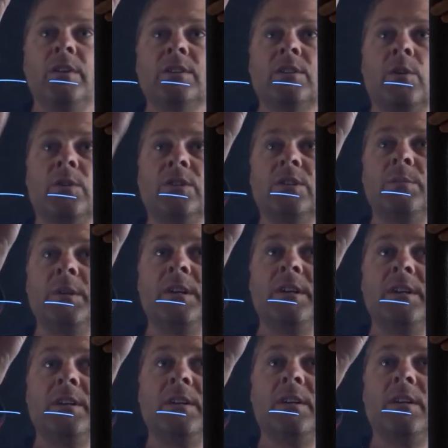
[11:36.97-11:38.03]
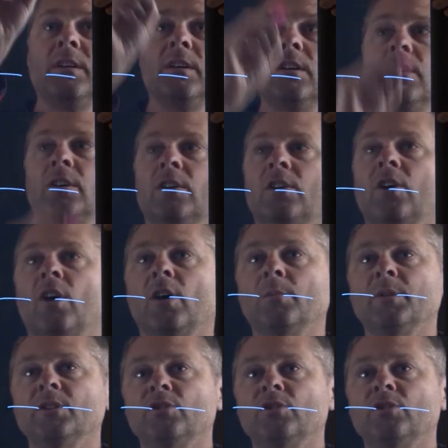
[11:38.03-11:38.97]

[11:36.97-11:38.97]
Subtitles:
is going to be carbon